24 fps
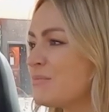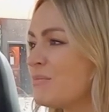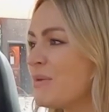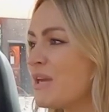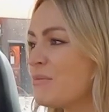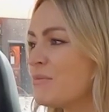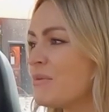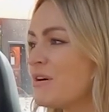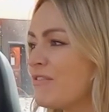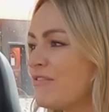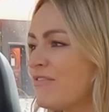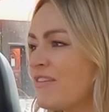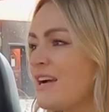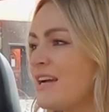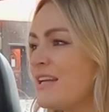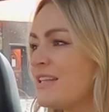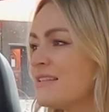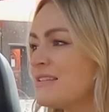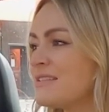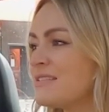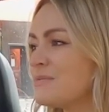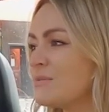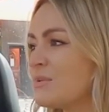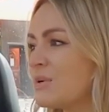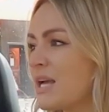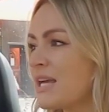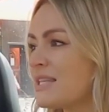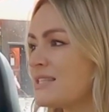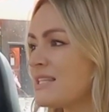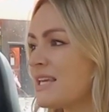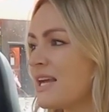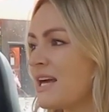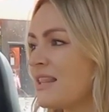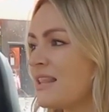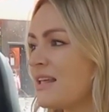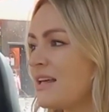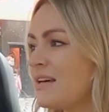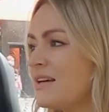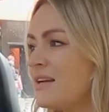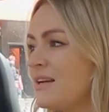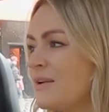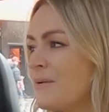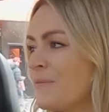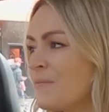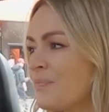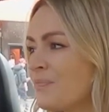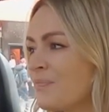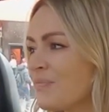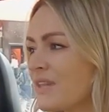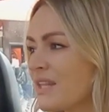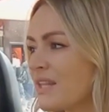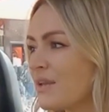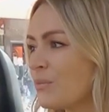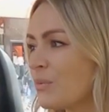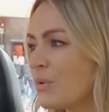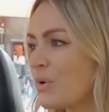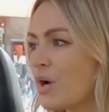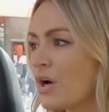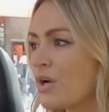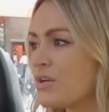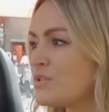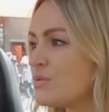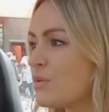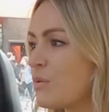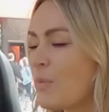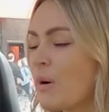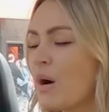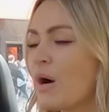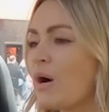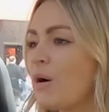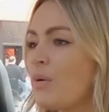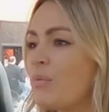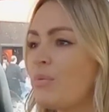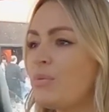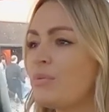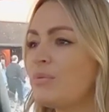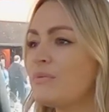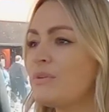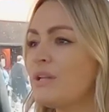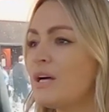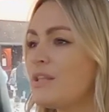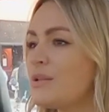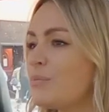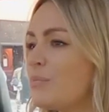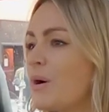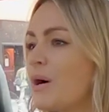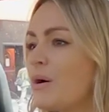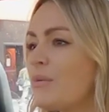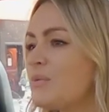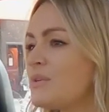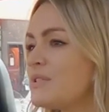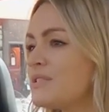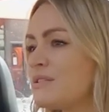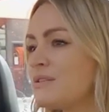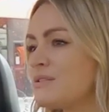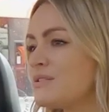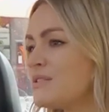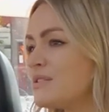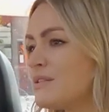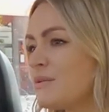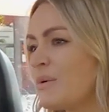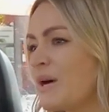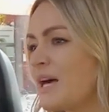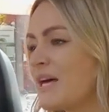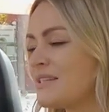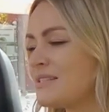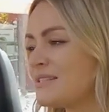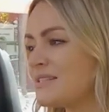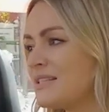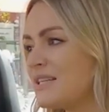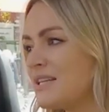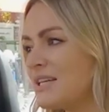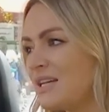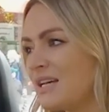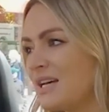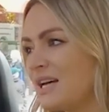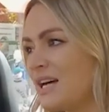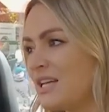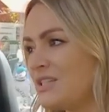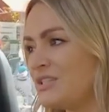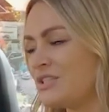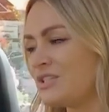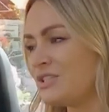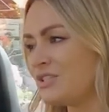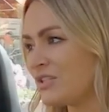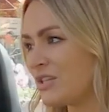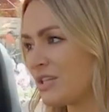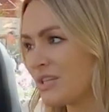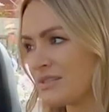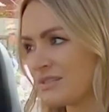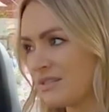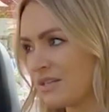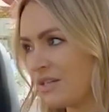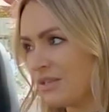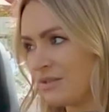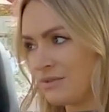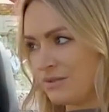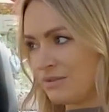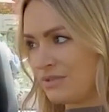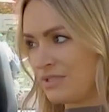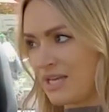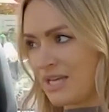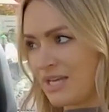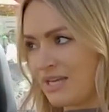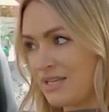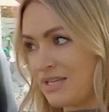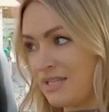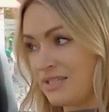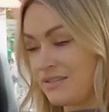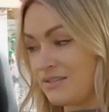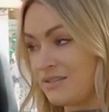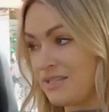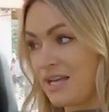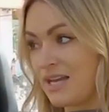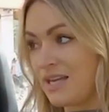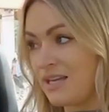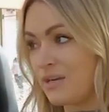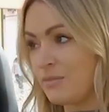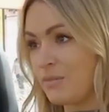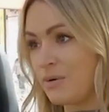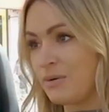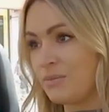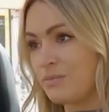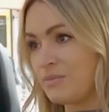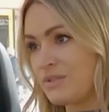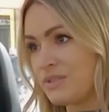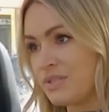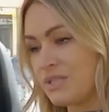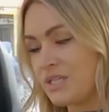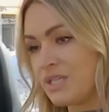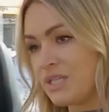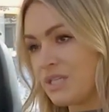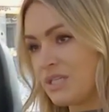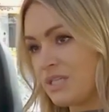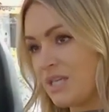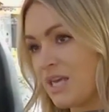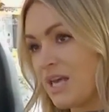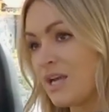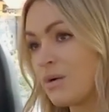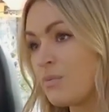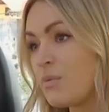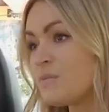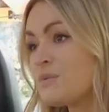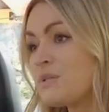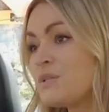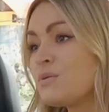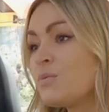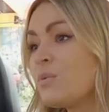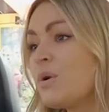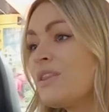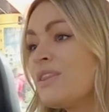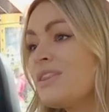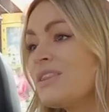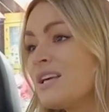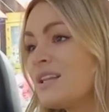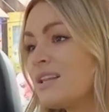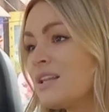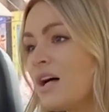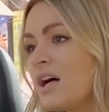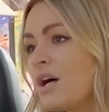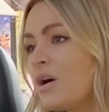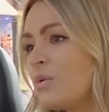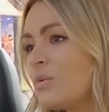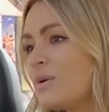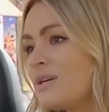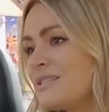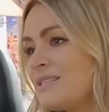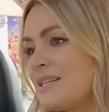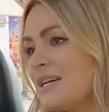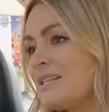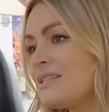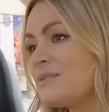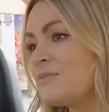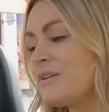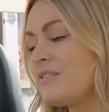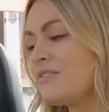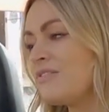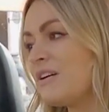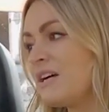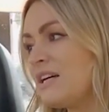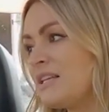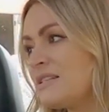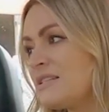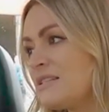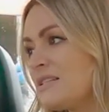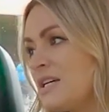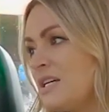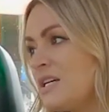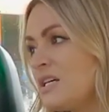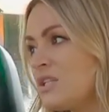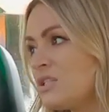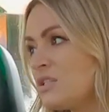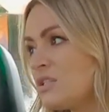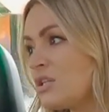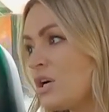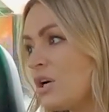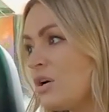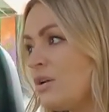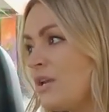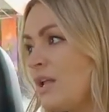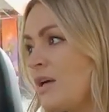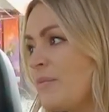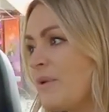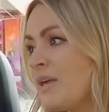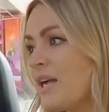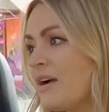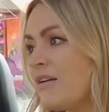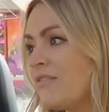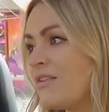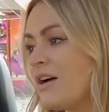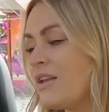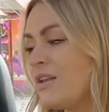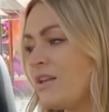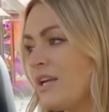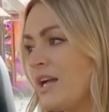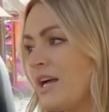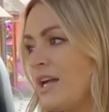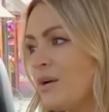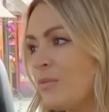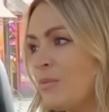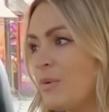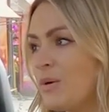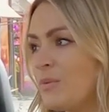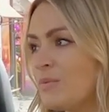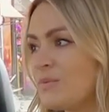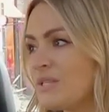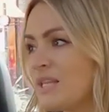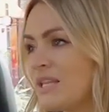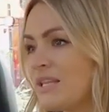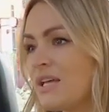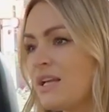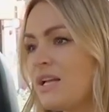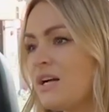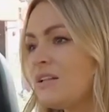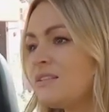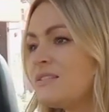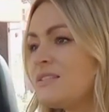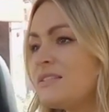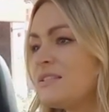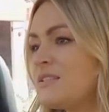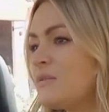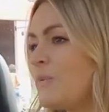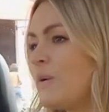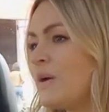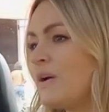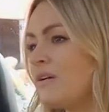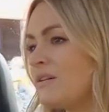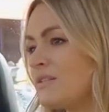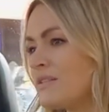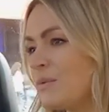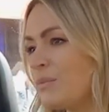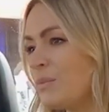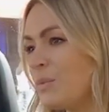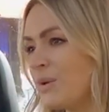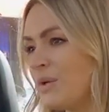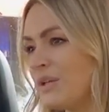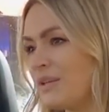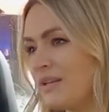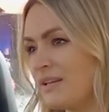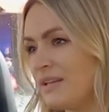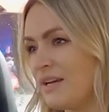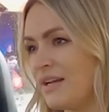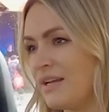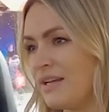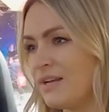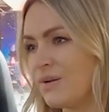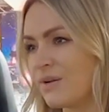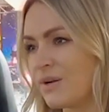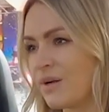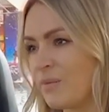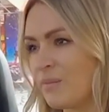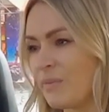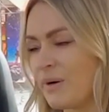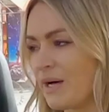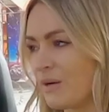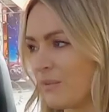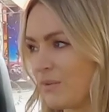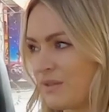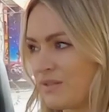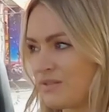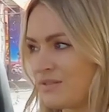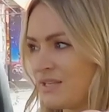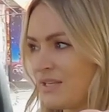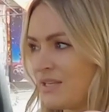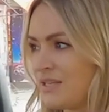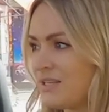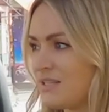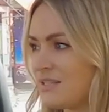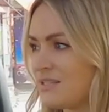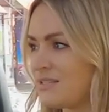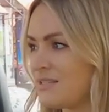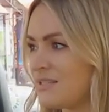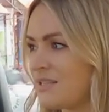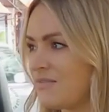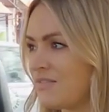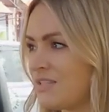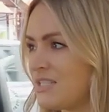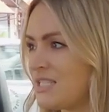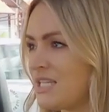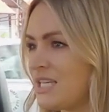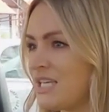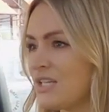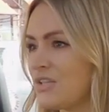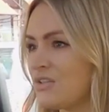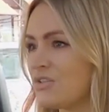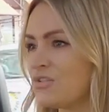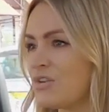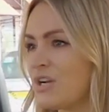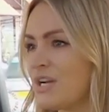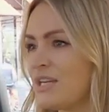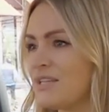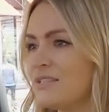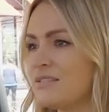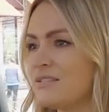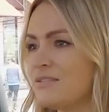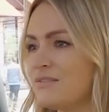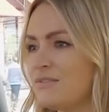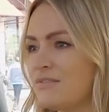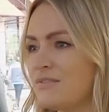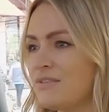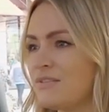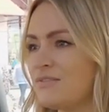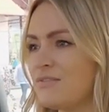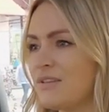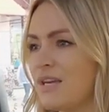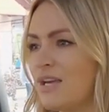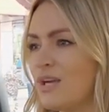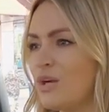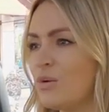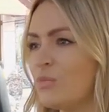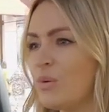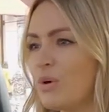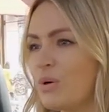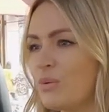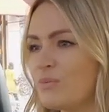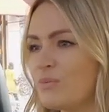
just me and my friends. We'll get together. We'll go to a pub. Like yep. the pub is this the best. Yep. And just drink cider all day and then Jaeger bombs. Jaeger bombs is the one thing that I always say to my friends don't let me get around the Jaeger bombs. And then I'll disappear at some point in the night and I'll come back with 17 trays of, of Jaeger